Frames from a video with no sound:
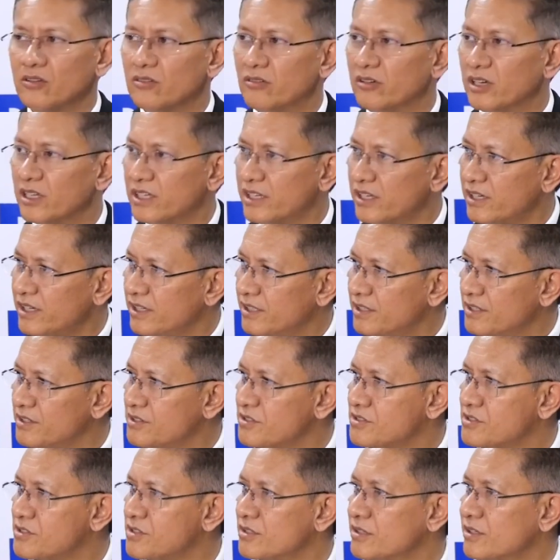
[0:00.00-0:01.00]
whether it
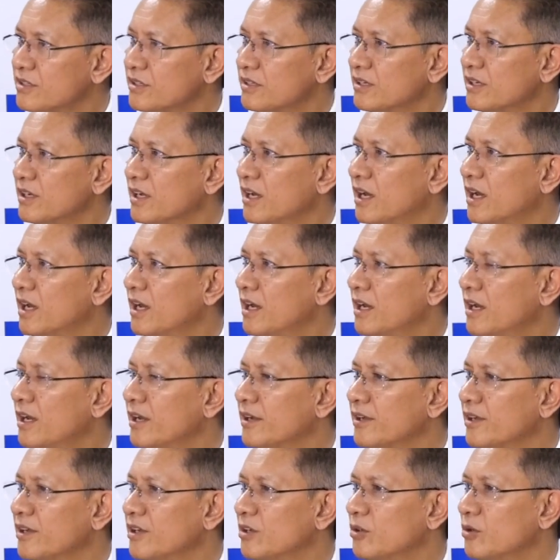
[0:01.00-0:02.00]
is
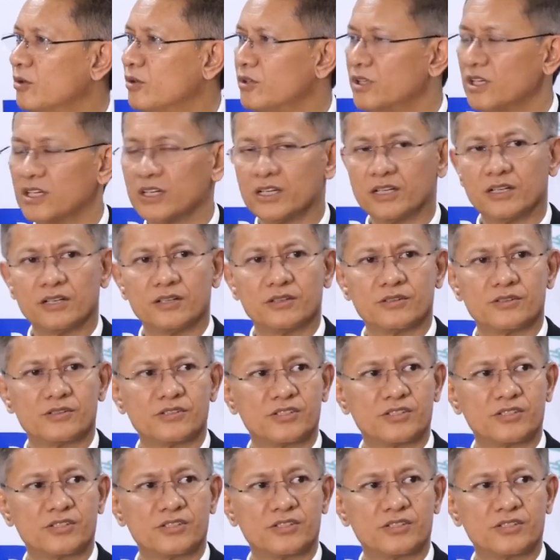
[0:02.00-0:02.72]
the